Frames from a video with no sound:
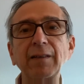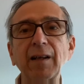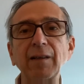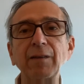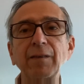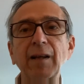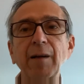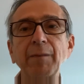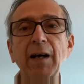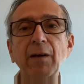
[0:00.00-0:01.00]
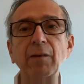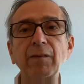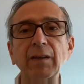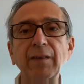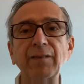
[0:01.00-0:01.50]
tell you that I'm not
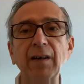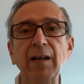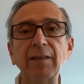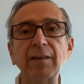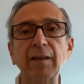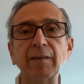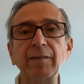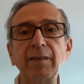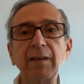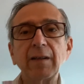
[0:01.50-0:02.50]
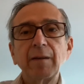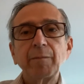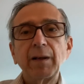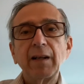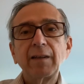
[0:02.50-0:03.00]
overly fond of,
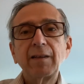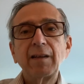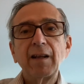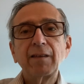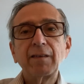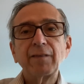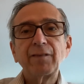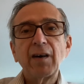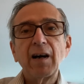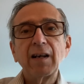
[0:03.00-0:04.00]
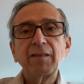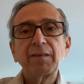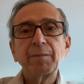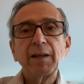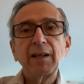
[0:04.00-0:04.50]
but it
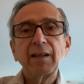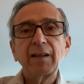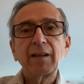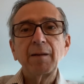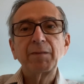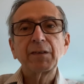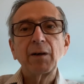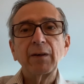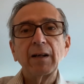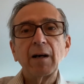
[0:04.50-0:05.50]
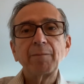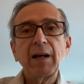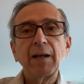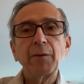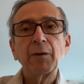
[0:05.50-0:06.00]
defies me and it keeps going up
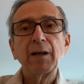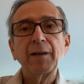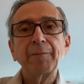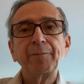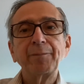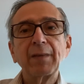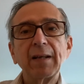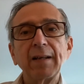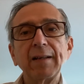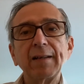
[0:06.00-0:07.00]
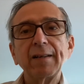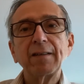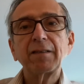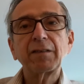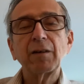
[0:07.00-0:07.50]
anyway.
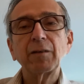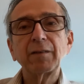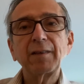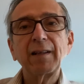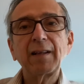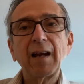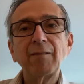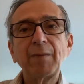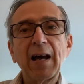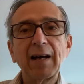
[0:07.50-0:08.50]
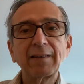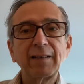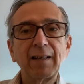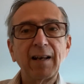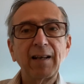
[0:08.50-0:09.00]
So it gave back
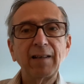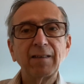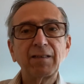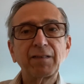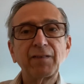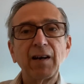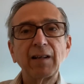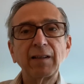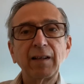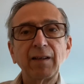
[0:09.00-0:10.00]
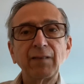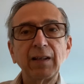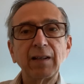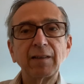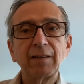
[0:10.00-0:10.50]
today. It's finally
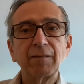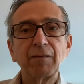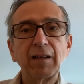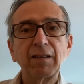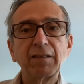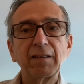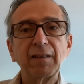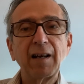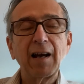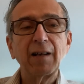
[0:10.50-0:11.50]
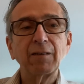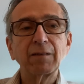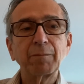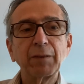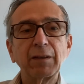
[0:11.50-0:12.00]
giving in to reason. I
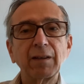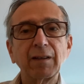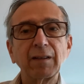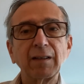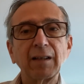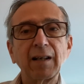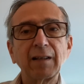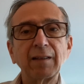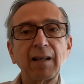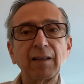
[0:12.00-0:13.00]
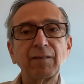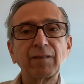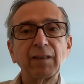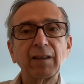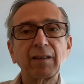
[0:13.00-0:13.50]
don't particularly like
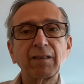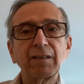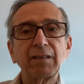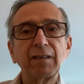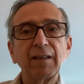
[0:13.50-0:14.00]
Netflix.